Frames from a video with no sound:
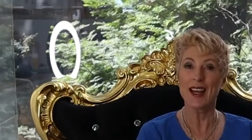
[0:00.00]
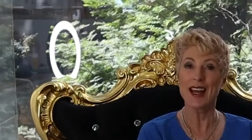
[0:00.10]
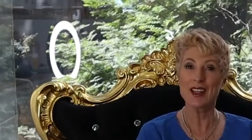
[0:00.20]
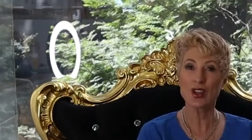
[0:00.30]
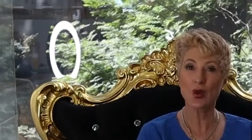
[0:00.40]

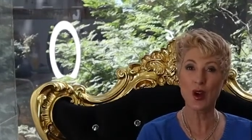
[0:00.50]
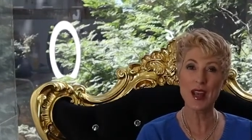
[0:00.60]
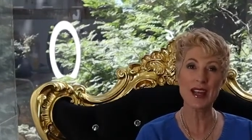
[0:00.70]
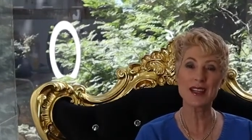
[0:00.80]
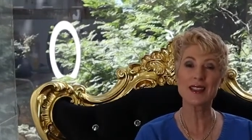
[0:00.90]
and
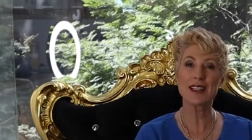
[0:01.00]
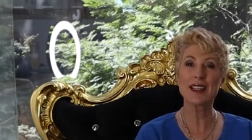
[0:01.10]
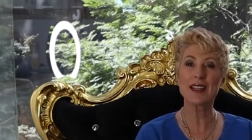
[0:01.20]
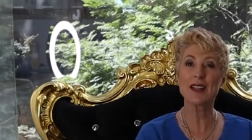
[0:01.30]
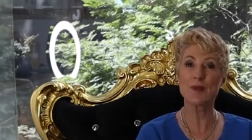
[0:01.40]
trained
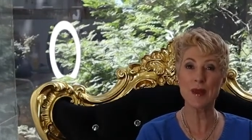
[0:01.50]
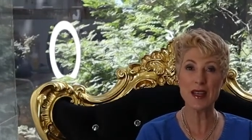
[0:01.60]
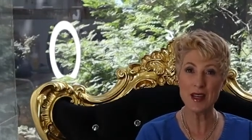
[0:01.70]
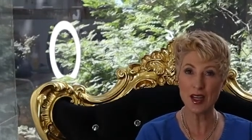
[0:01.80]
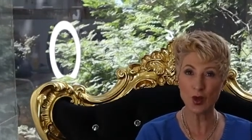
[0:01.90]
in
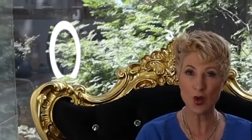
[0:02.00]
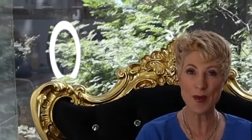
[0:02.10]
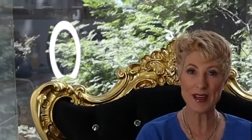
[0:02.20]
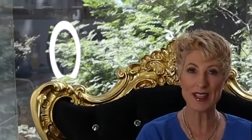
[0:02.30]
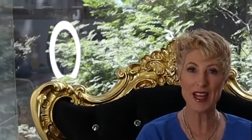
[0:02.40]
penile
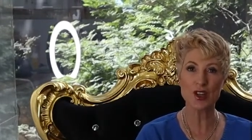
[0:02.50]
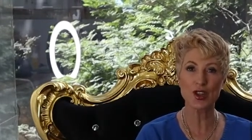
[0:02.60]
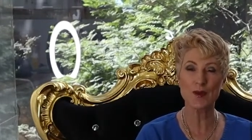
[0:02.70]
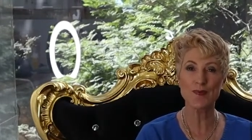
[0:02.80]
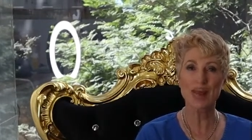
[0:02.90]

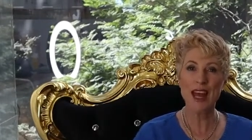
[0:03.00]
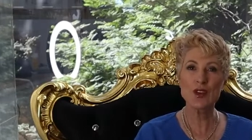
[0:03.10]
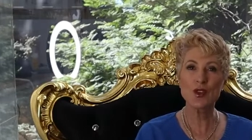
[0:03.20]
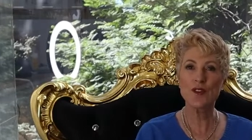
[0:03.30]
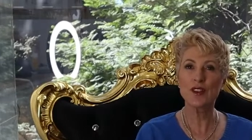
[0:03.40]
augmentation.
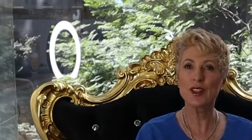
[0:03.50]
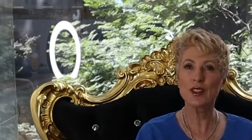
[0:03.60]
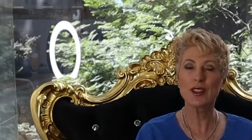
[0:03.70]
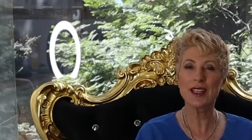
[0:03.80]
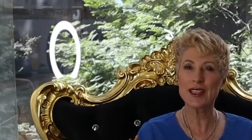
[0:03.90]

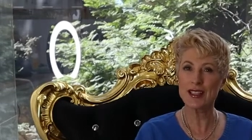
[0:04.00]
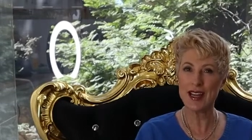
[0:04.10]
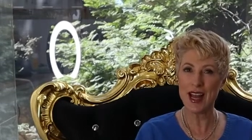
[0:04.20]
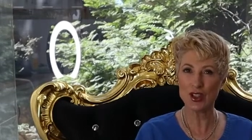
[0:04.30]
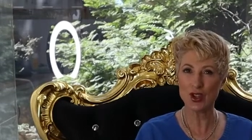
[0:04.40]
Androfill
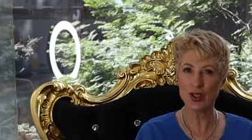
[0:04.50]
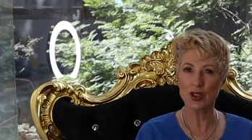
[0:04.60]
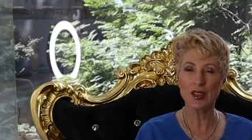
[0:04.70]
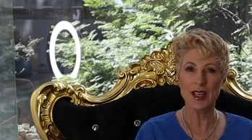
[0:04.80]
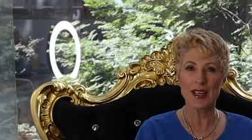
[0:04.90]

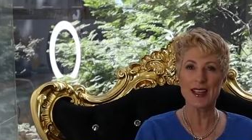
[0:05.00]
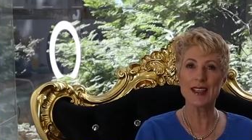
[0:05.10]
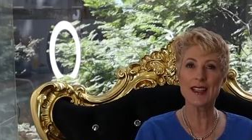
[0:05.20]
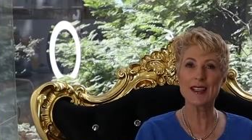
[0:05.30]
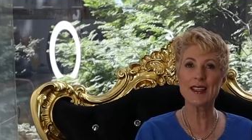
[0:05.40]
International
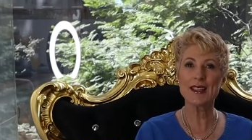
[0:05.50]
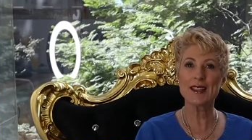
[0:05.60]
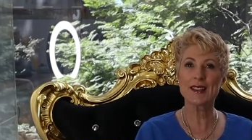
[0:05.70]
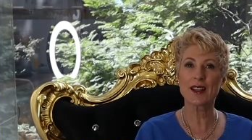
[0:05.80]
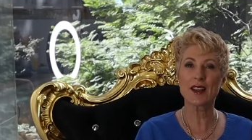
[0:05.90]

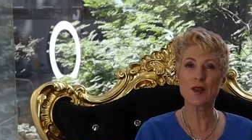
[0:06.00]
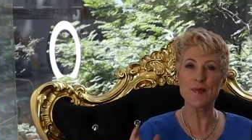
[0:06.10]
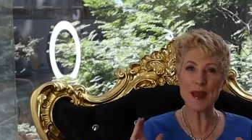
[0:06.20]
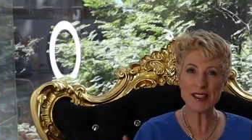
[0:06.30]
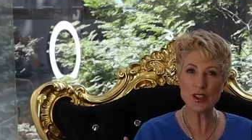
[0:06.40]
is the
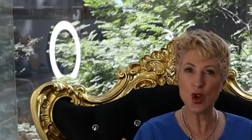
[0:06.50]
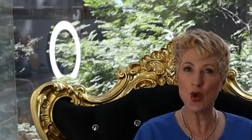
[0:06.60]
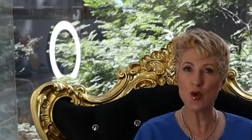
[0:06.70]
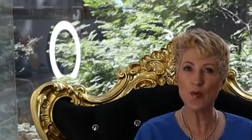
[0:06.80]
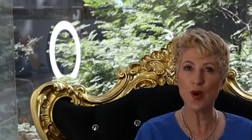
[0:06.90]
best
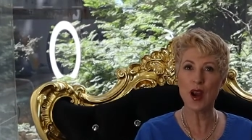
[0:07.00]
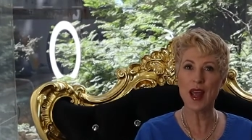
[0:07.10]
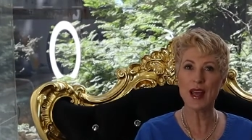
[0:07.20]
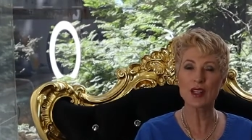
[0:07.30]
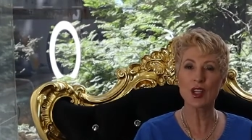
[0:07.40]
known
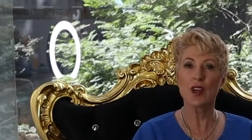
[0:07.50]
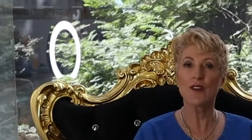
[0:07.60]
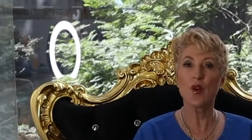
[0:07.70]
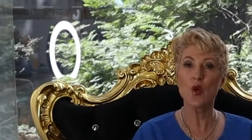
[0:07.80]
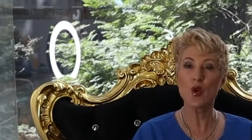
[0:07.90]
brand
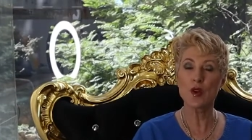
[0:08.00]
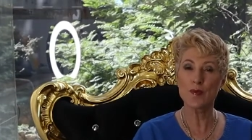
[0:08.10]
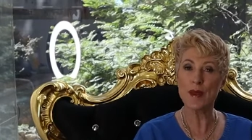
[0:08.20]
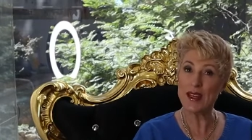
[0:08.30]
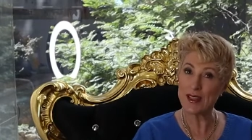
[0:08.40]
for
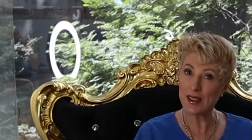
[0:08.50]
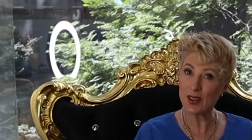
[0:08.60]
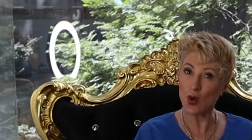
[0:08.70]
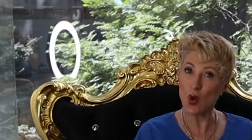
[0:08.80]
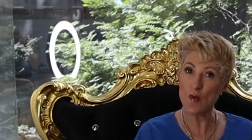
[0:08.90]

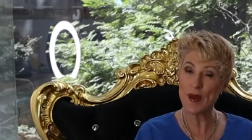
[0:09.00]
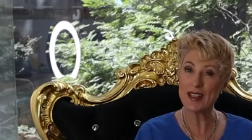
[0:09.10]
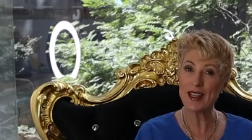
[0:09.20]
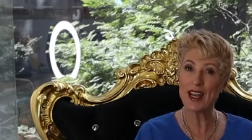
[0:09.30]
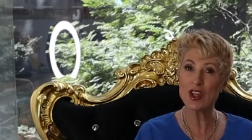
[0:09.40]
penis
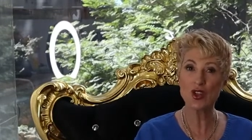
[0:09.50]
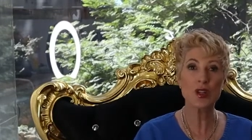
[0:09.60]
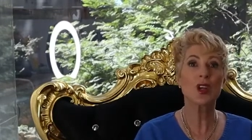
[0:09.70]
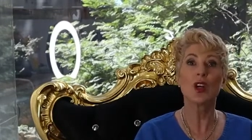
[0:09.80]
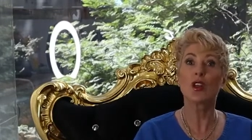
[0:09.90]

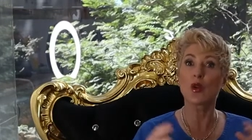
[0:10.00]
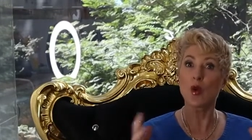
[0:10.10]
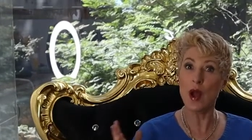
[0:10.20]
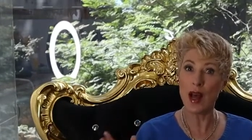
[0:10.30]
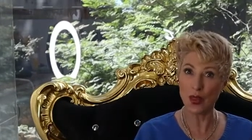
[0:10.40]
augmentation
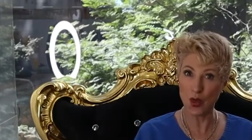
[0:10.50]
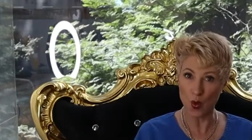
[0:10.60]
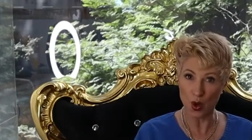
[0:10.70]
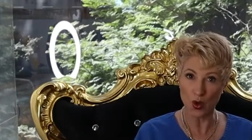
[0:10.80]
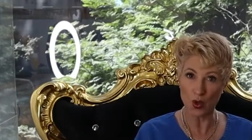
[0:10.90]
throughout the
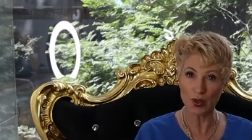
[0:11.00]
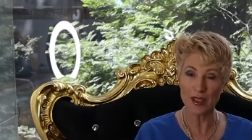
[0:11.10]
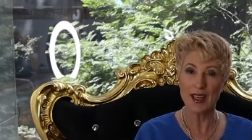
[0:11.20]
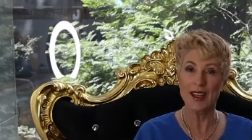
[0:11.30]
world.